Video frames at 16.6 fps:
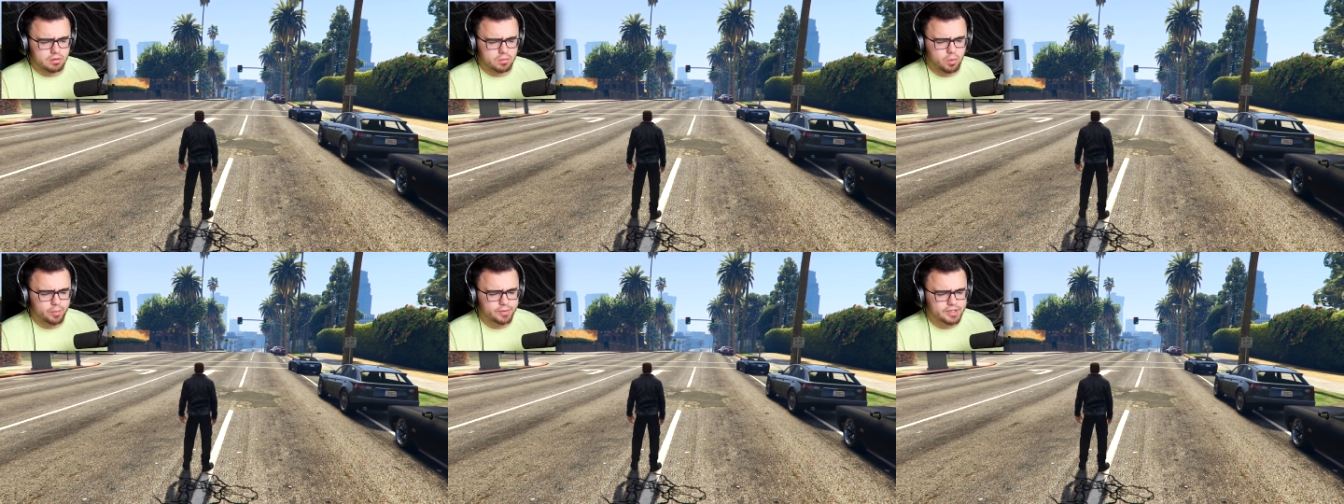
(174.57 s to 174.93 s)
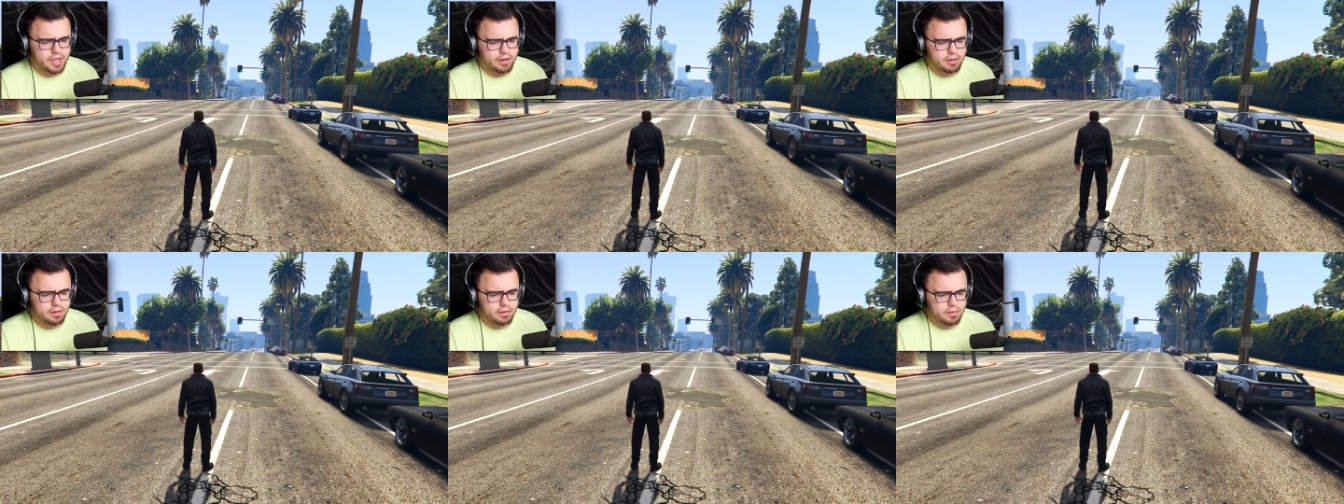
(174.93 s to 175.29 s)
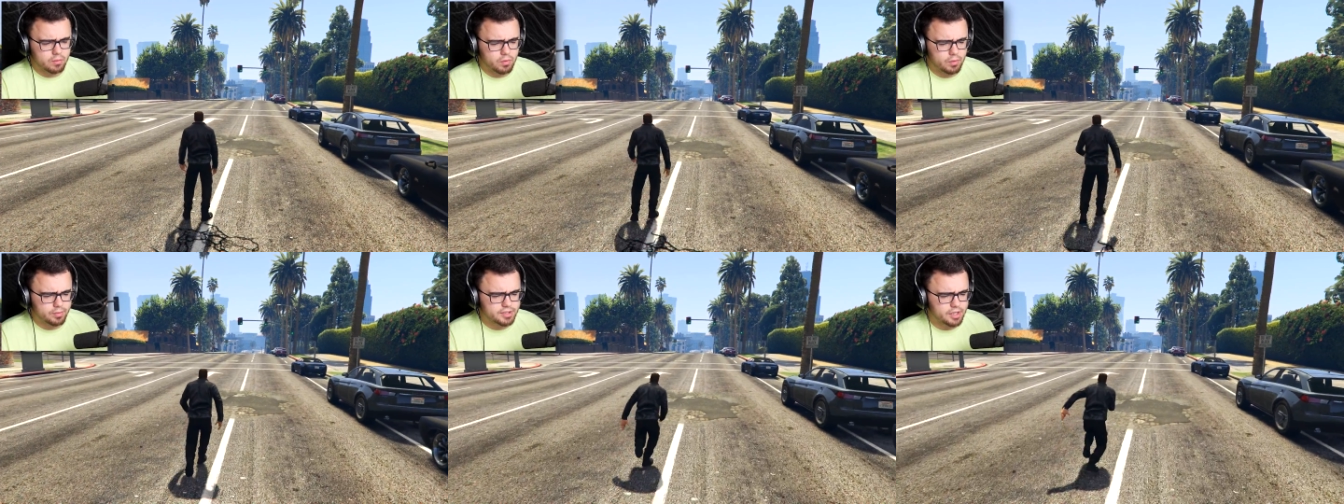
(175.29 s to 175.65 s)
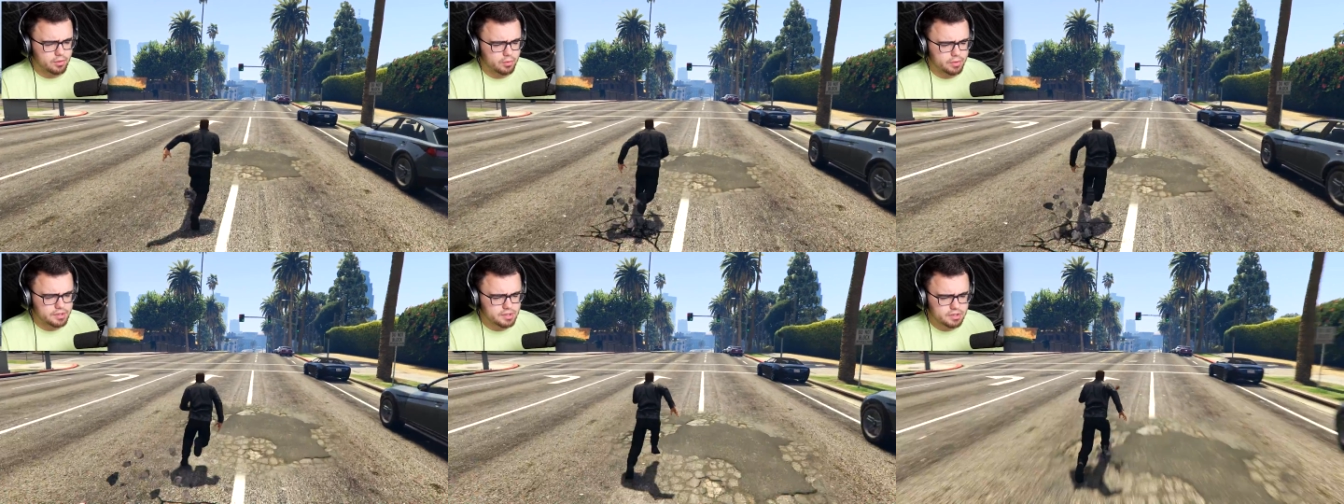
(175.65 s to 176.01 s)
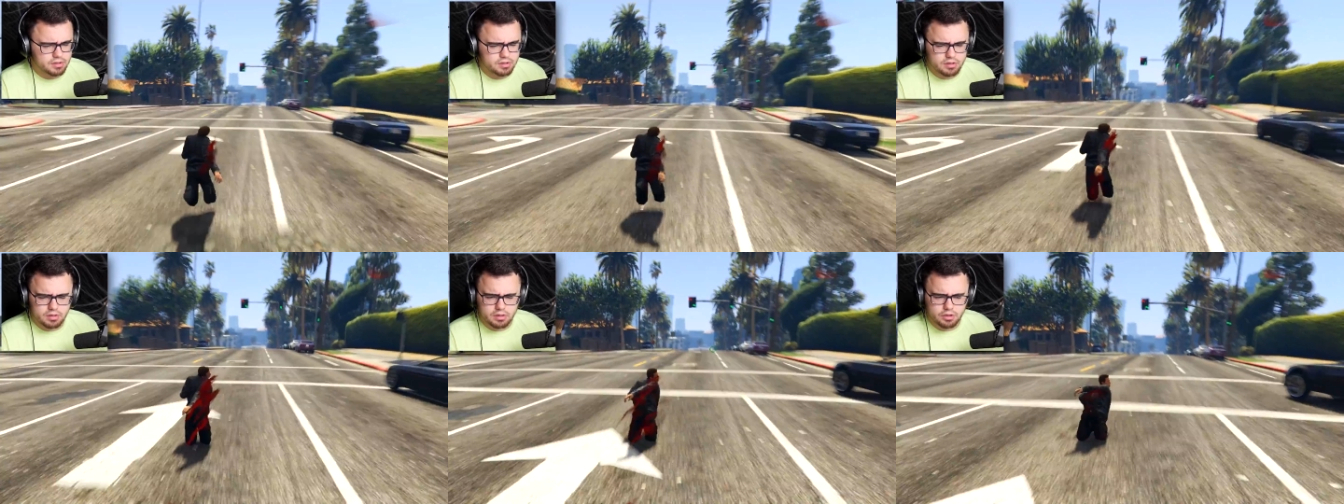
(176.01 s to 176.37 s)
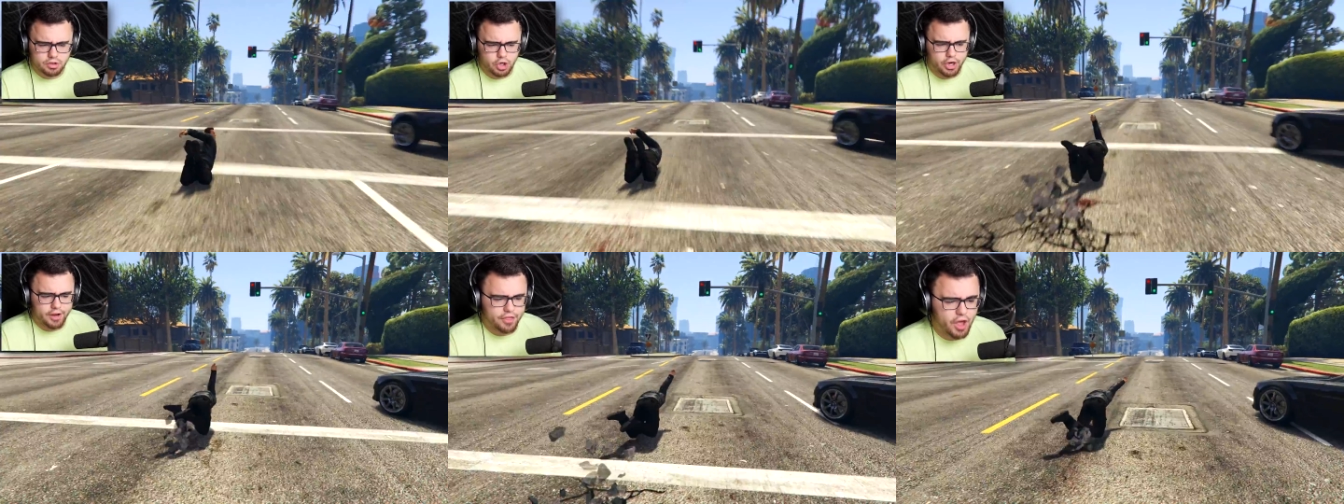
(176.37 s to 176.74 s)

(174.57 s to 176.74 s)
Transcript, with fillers: What was that? What was that noise? Y'all hear